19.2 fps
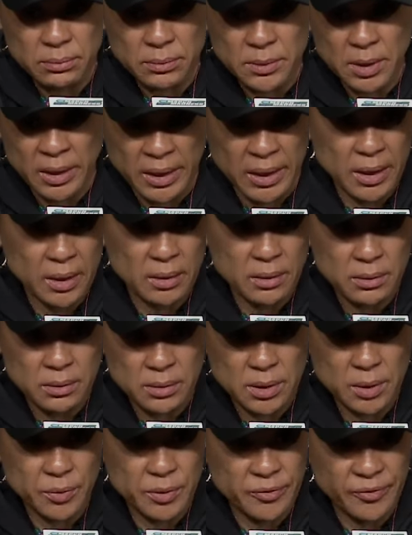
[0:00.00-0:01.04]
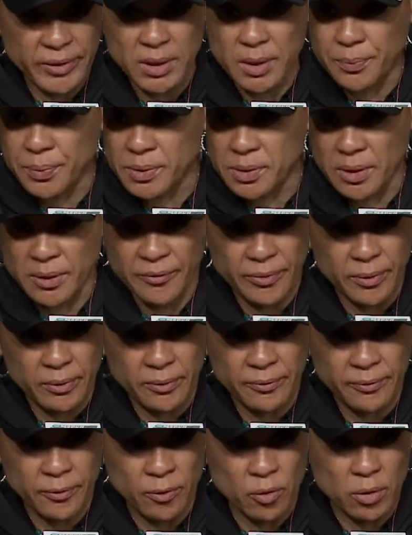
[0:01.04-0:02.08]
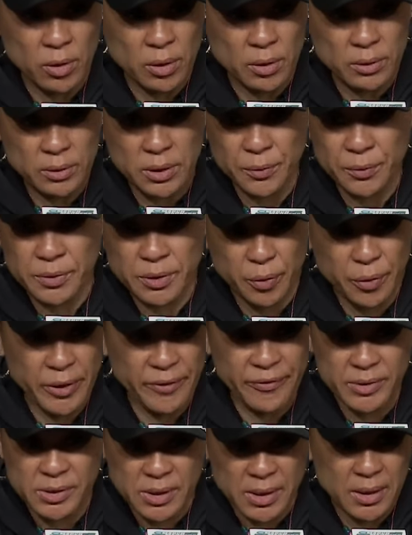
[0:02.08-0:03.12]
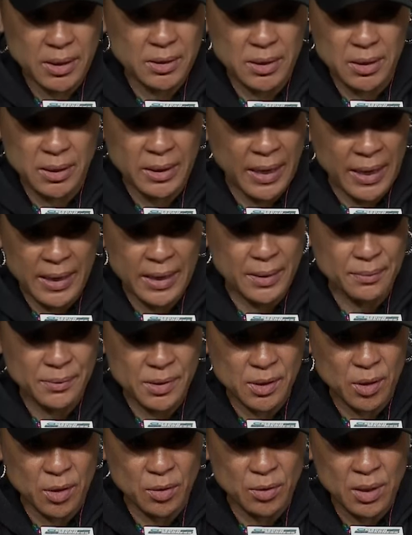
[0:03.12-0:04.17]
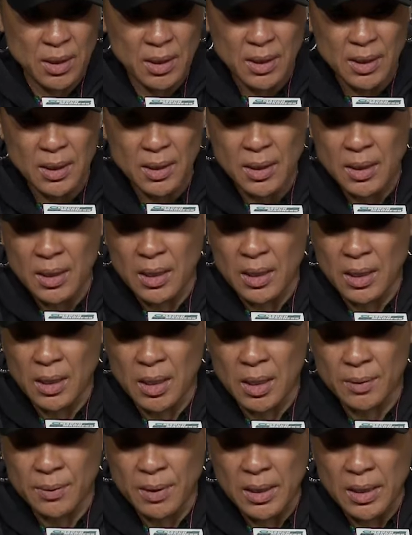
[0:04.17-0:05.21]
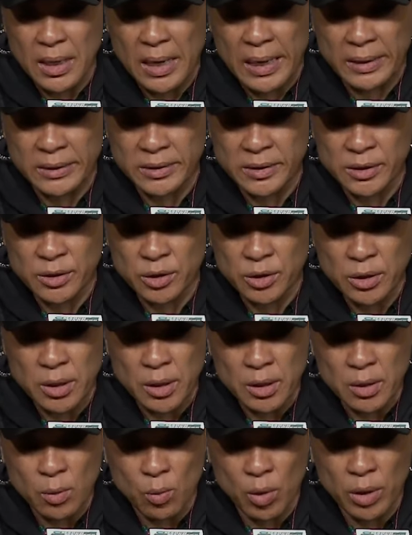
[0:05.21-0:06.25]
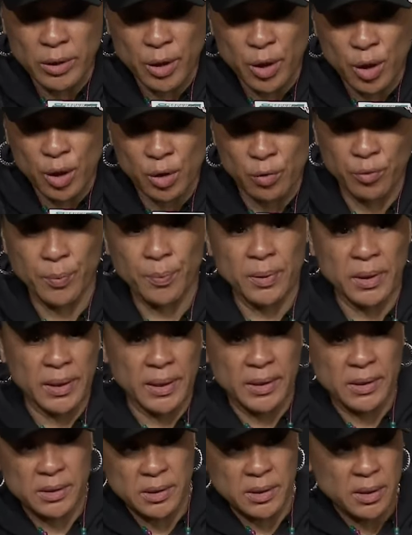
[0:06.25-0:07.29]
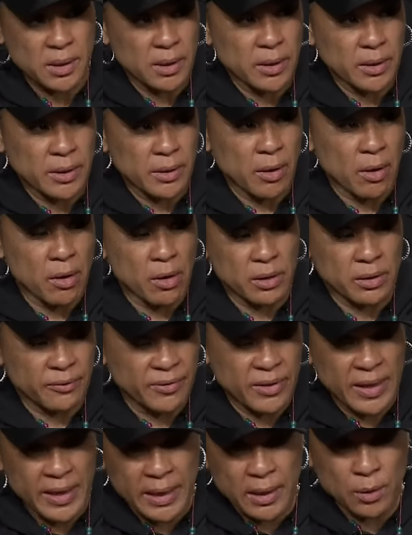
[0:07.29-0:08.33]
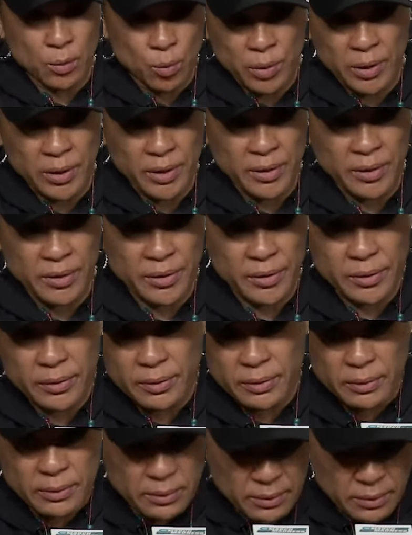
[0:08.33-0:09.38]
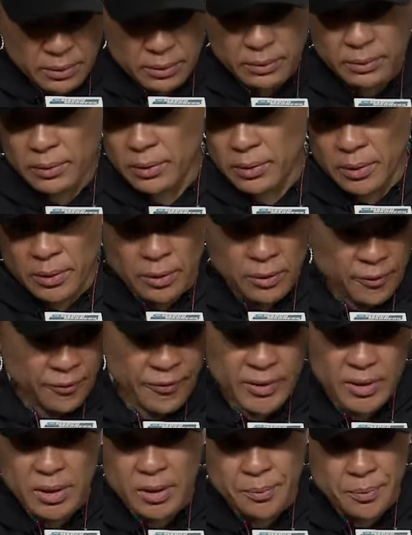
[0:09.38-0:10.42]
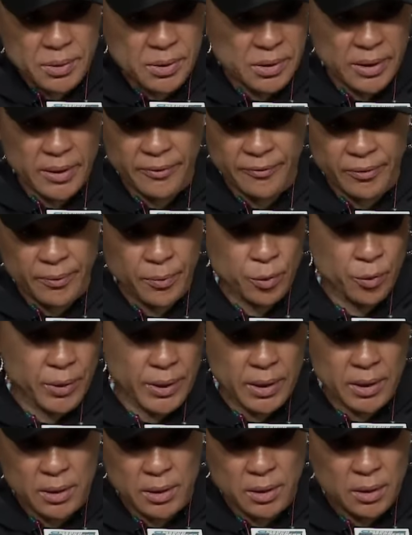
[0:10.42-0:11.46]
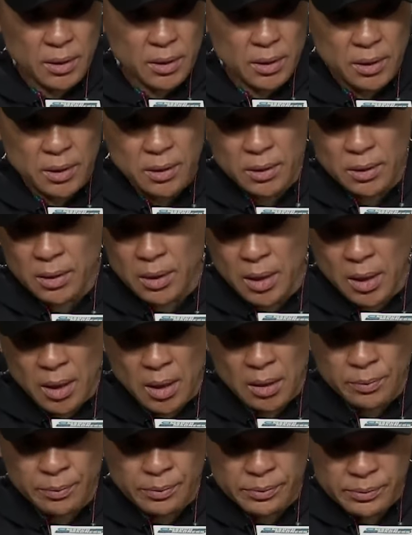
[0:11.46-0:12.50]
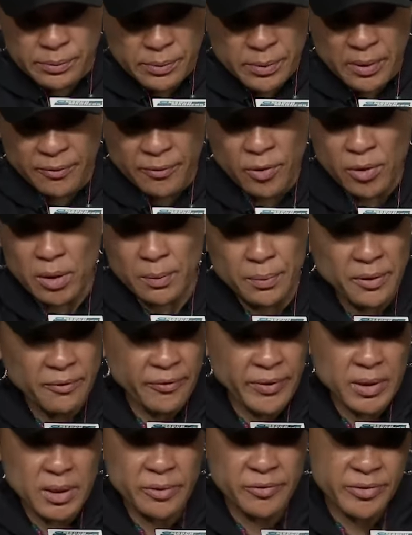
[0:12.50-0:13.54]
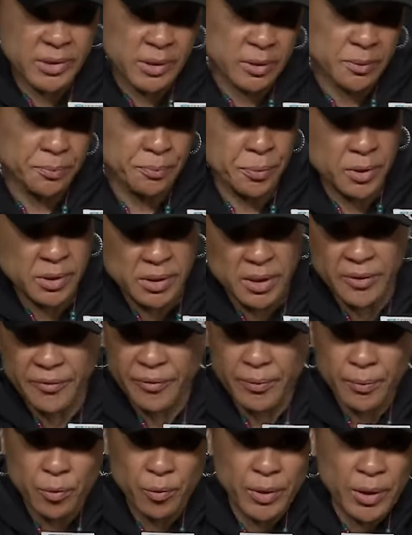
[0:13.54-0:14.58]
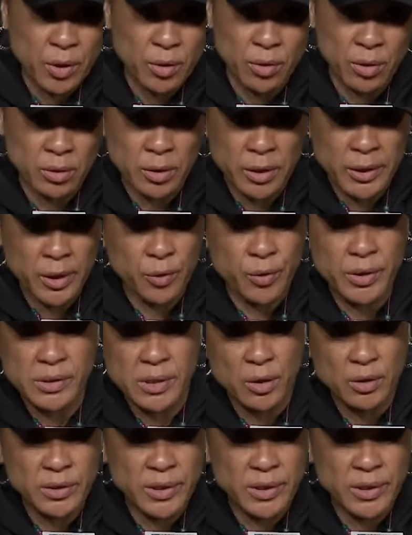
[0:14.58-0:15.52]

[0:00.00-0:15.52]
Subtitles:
again, she was 50% from the floor. She was 3-for-6 in the game. So I just want her to replace all of that with, you're 50% from three. If you can be 50% from three, you're going to increase our